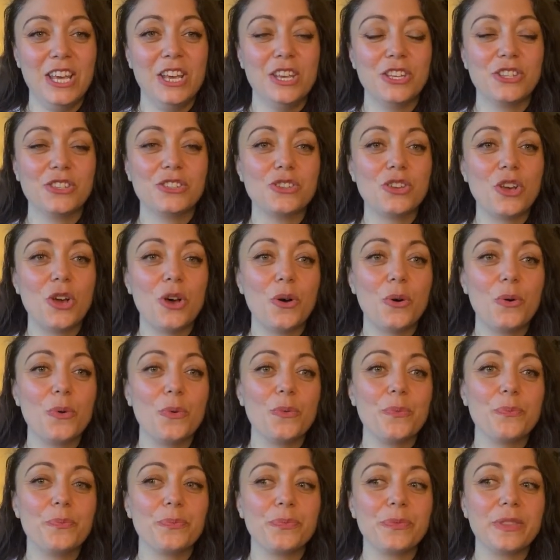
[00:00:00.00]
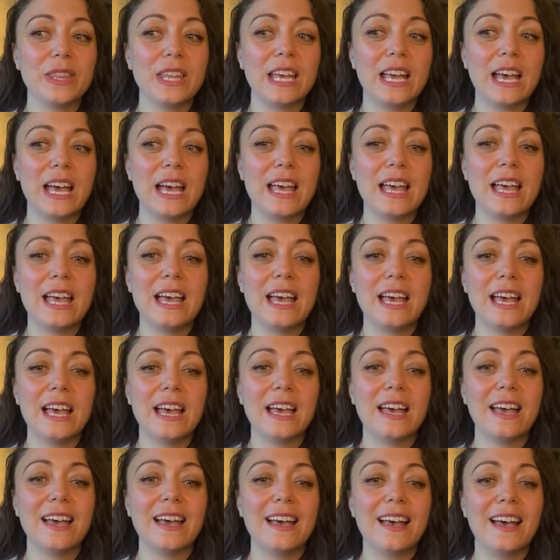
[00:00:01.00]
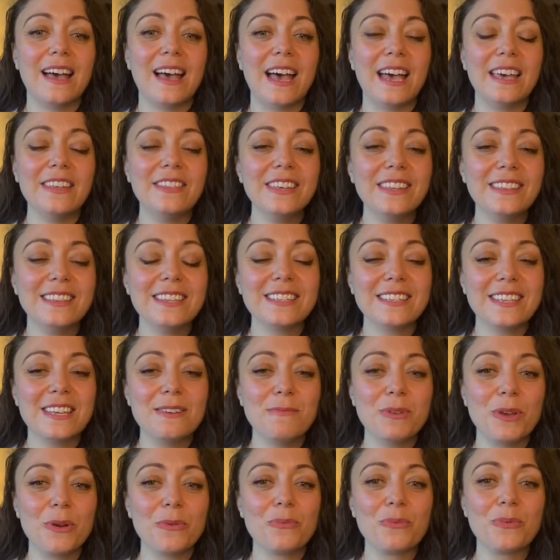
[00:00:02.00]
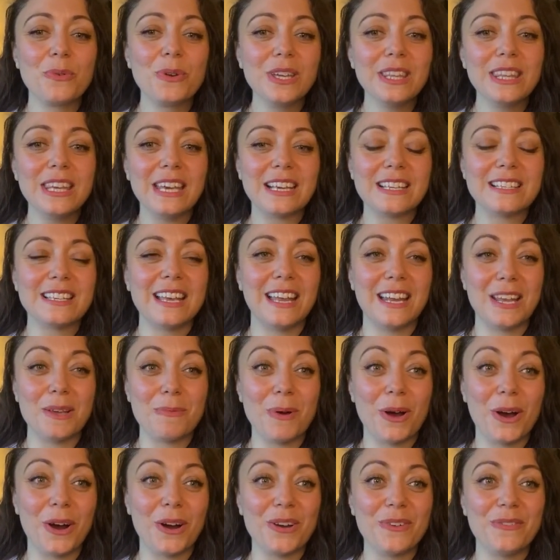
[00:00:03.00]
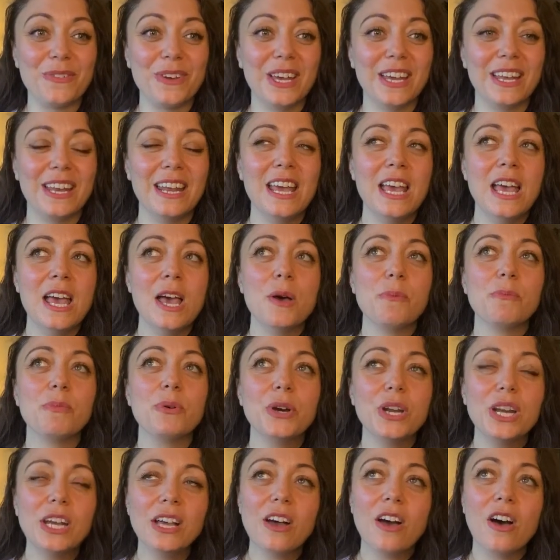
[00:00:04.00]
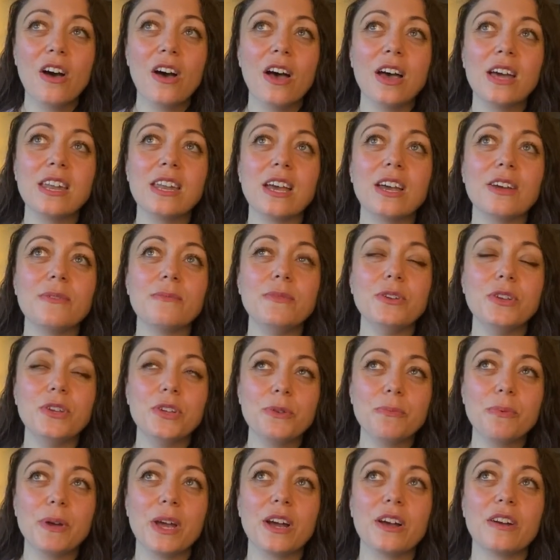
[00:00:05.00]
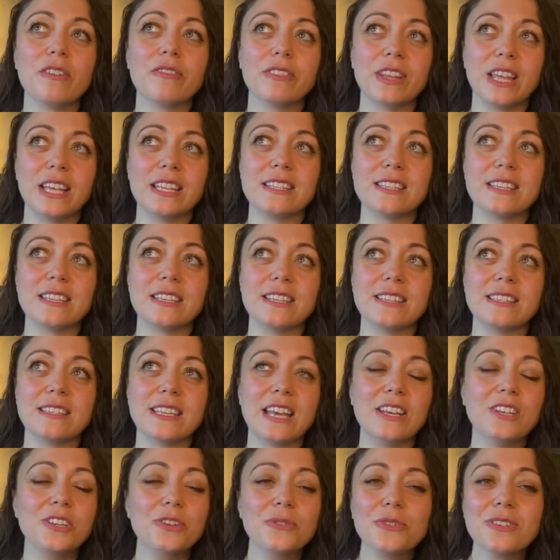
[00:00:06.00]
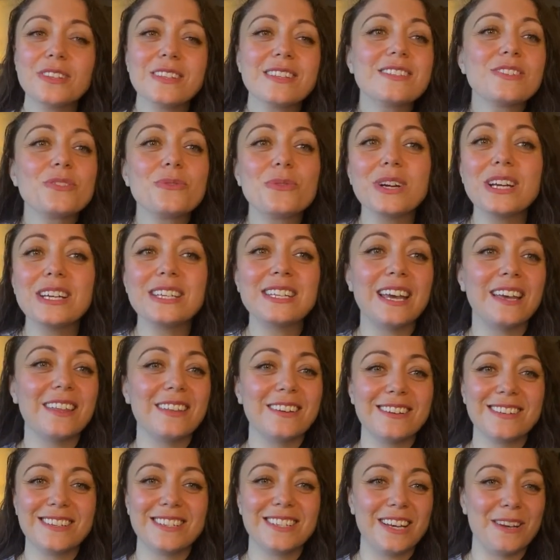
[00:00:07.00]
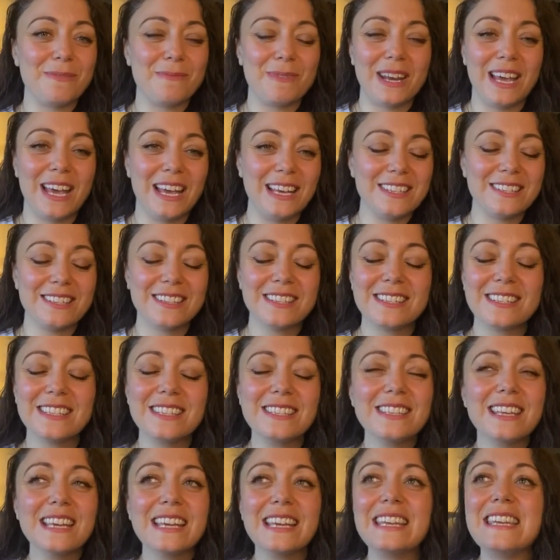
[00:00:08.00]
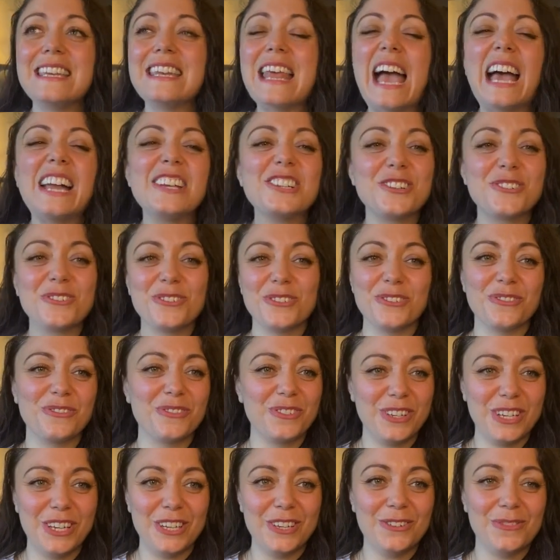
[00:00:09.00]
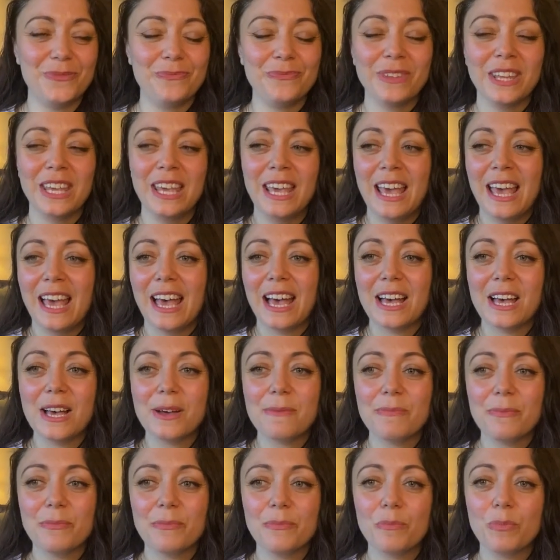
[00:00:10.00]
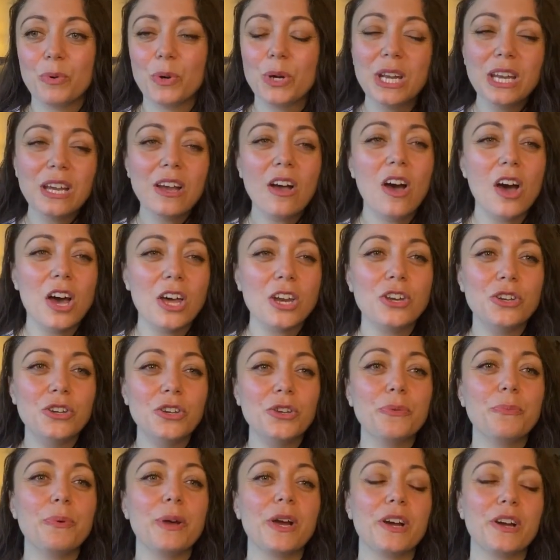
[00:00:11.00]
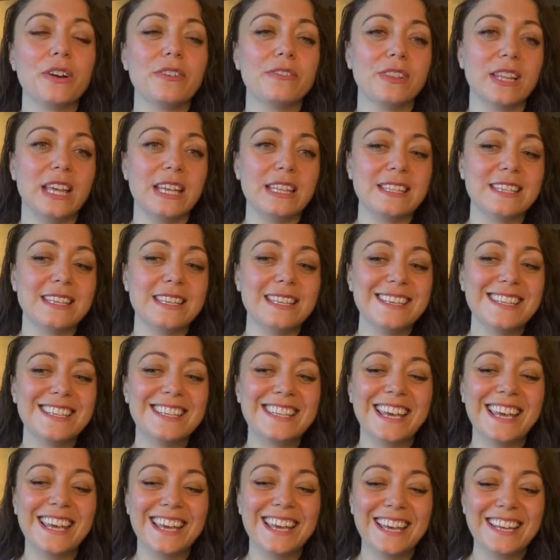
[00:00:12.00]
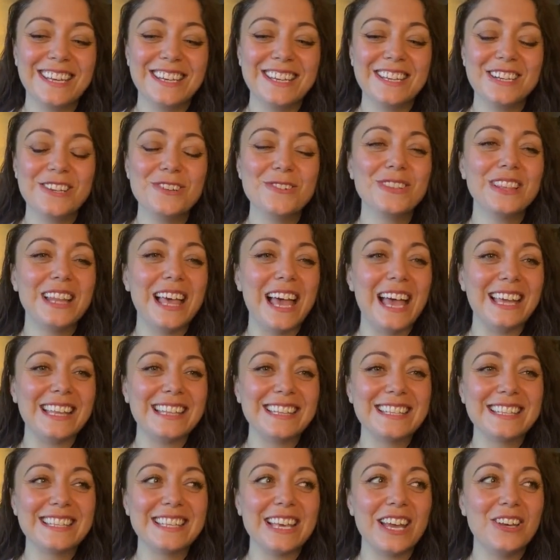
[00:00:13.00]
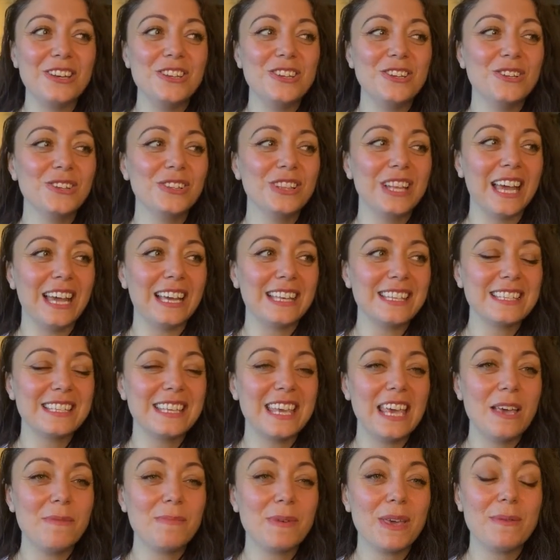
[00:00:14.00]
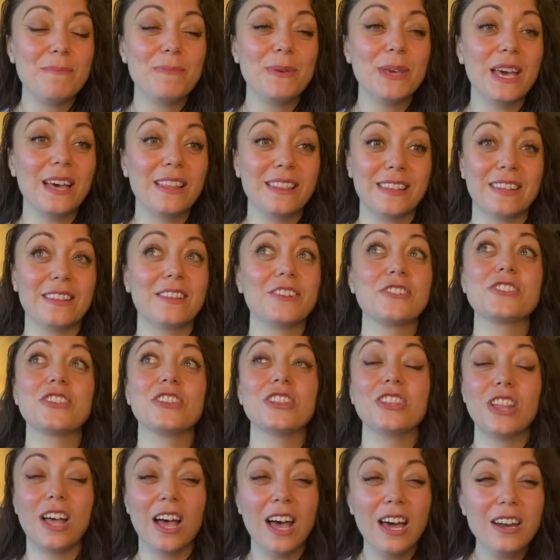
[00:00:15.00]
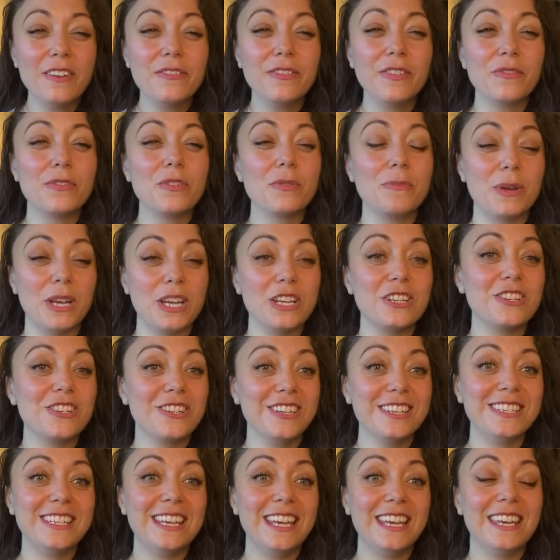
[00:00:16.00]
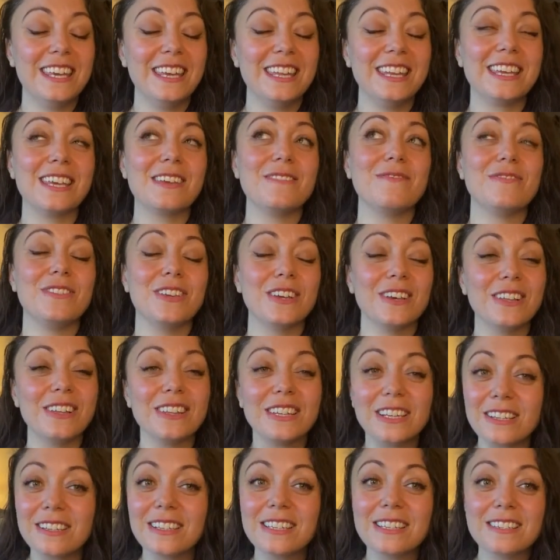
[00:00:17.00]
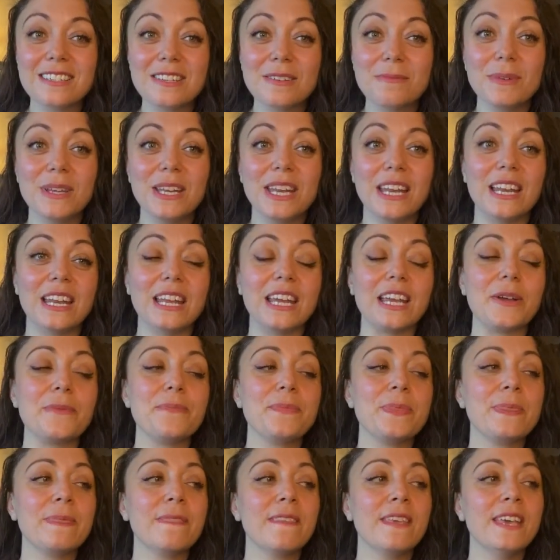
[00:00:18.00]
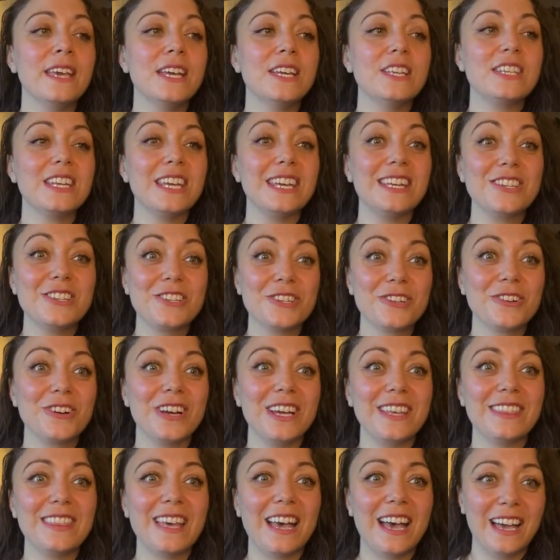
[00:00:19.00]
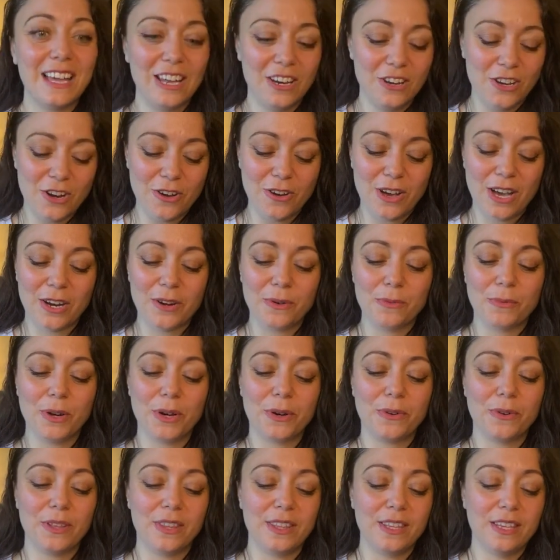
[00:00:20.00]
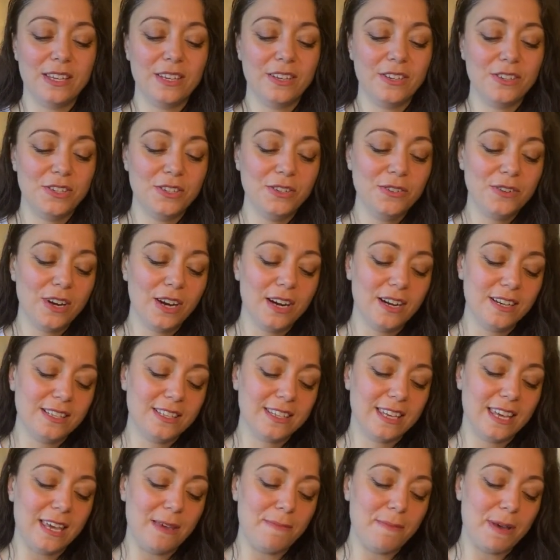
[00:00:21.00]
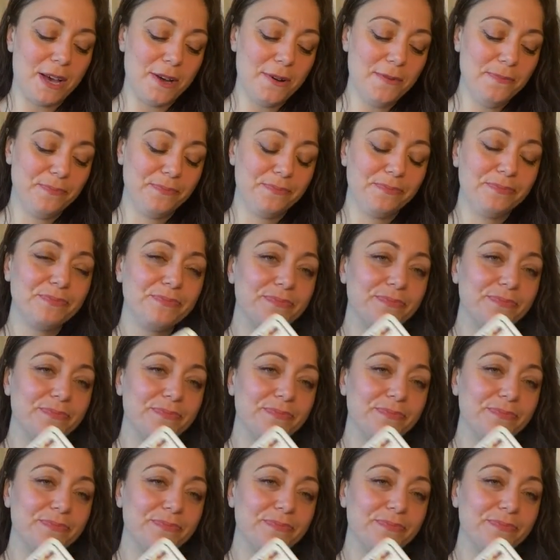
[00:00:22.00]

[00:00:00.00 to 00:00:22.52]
So I think this can be a really exciting part of it putting on a new pair of lenses, and you are the storytellers, Gemini, so this is like natural for you. Um, putting on a new pair of lenses, a new lens, a new landscape can be a there's a lot of information to take in. It can feel a little intimidating to integrate that and know how to work with it. Two cards came out.